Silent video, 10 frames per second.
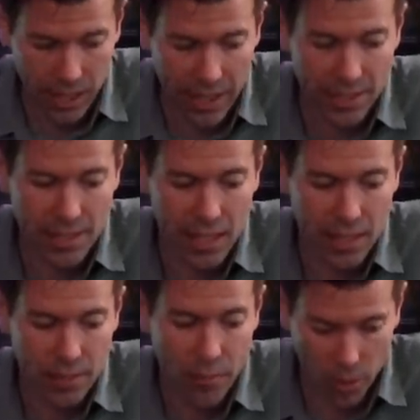and it
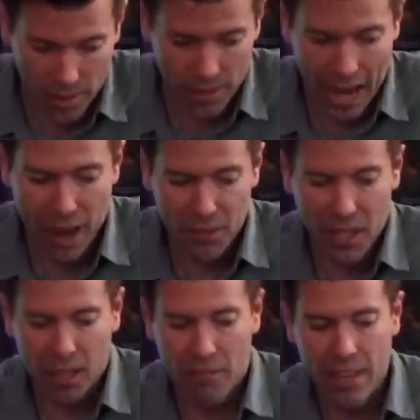says, forced, after
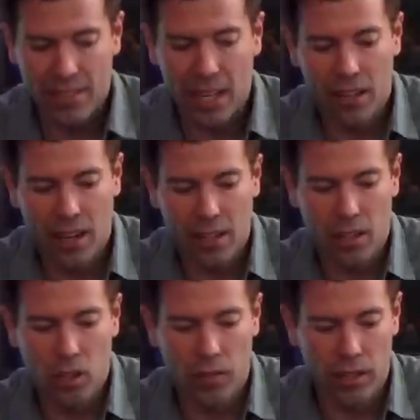an investigator at
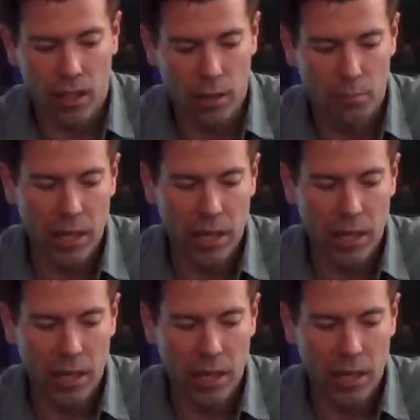Clover Club